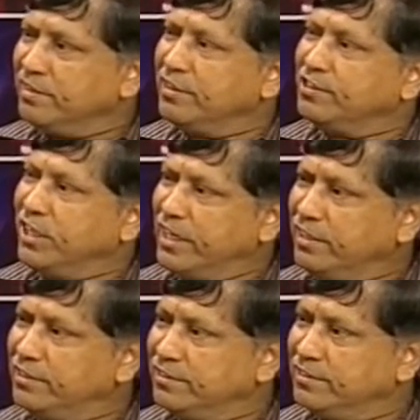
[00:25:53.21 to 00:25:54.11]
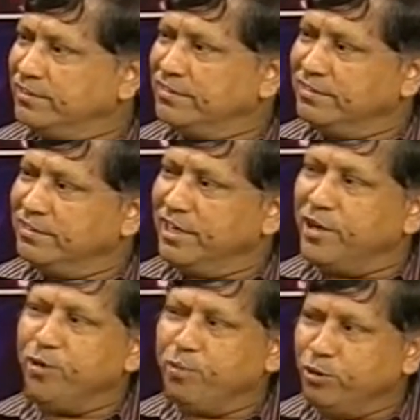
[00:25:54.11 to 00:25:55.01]
the journals, the
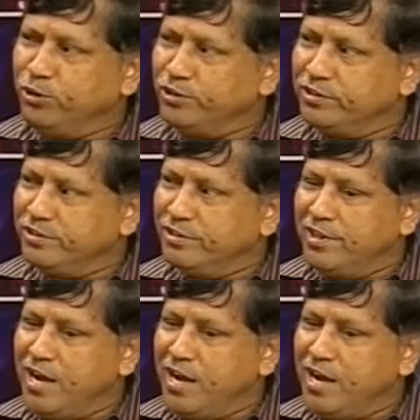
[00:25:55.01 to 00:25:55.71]
new books,